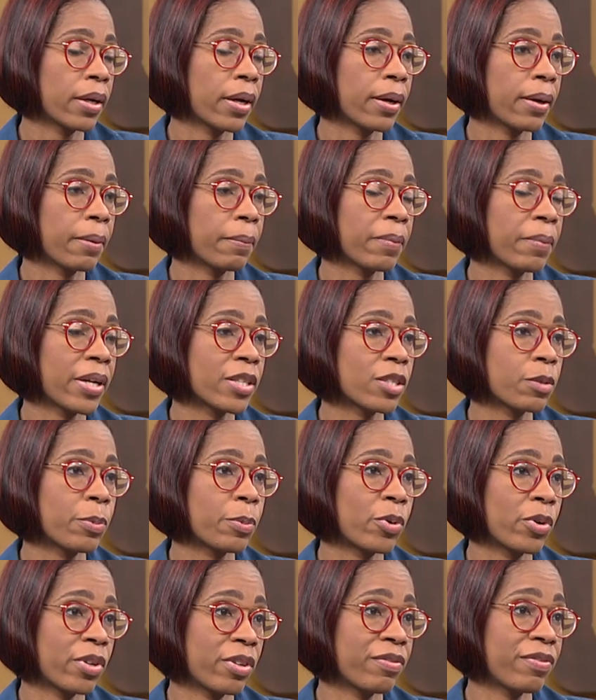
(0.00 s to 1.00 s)
um, has
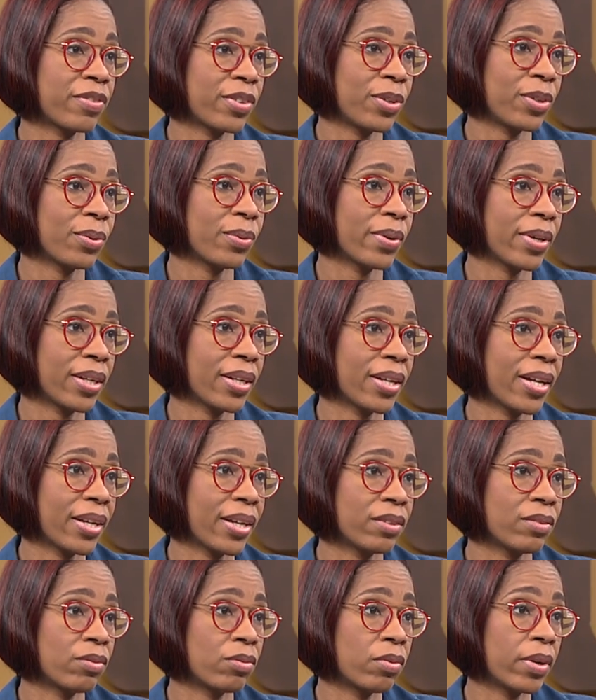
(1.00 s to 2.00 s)
spoken for you and, and
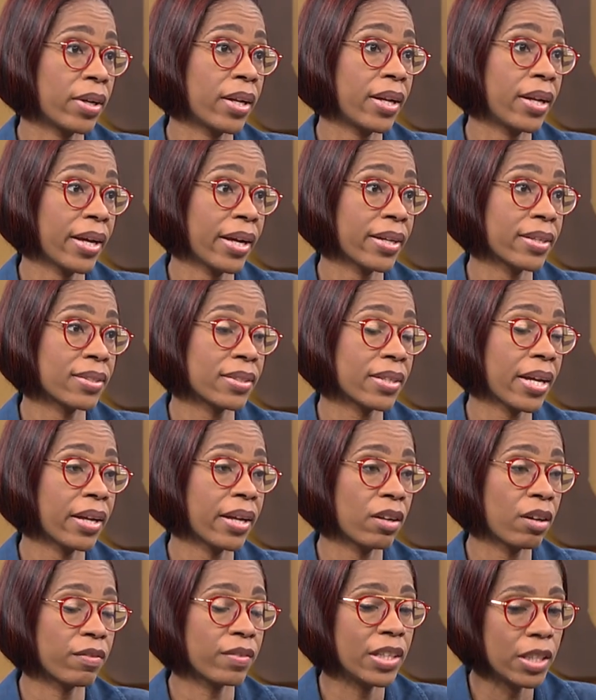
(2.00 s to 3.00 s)
you. really has
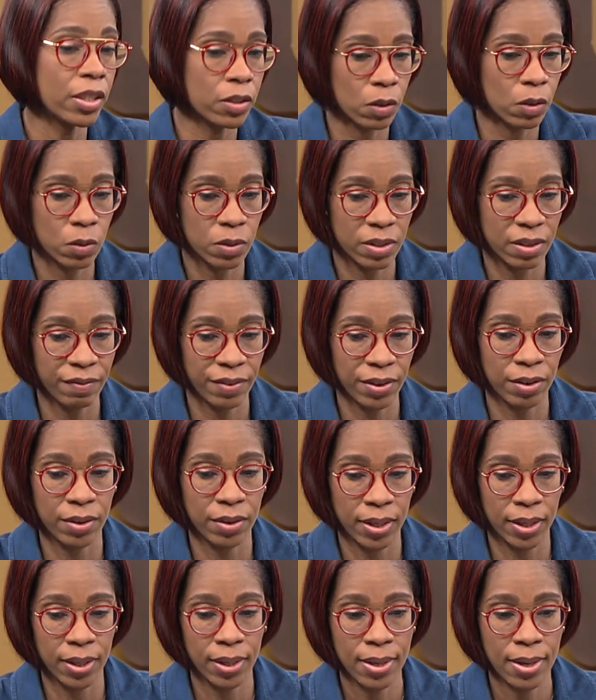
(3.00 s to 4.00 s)
kind of eked out a
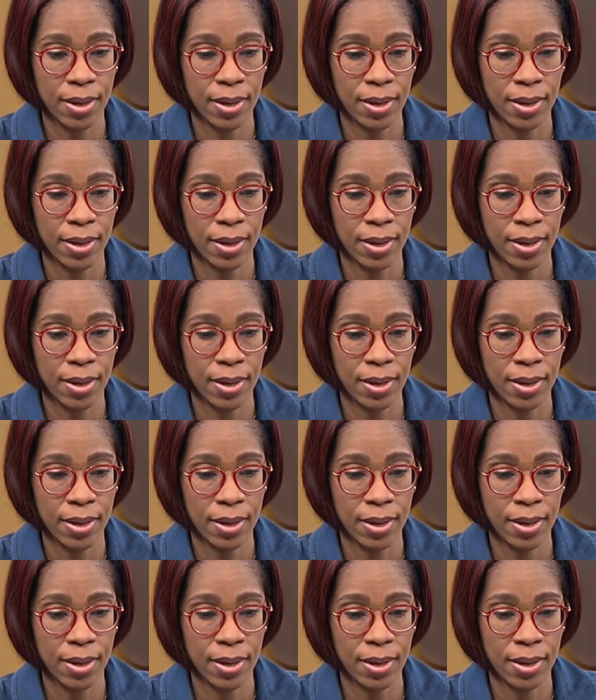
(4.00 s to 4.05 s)
very